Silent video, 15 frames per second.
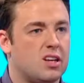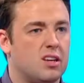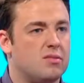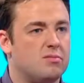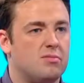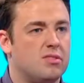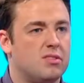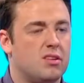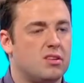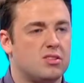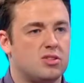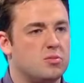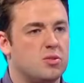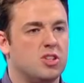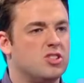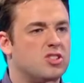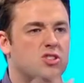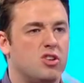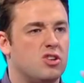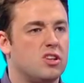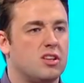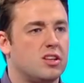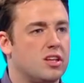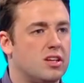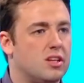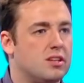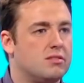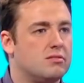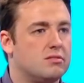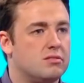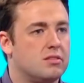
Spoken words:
like a Summit and Son, I think, in